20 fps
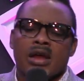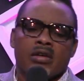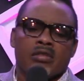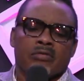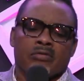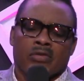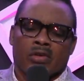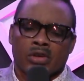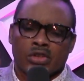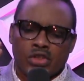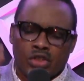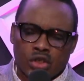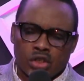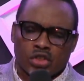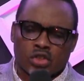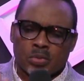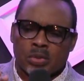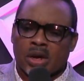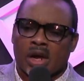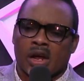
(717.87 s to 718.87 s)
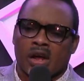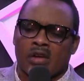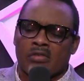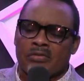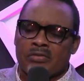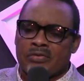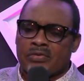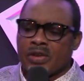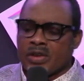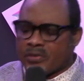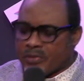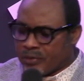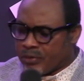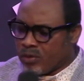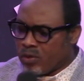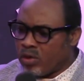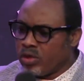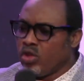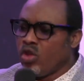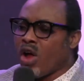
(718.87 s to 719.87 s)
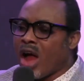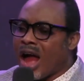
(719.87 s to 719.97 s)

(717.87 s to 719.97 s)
For you to become faithful, you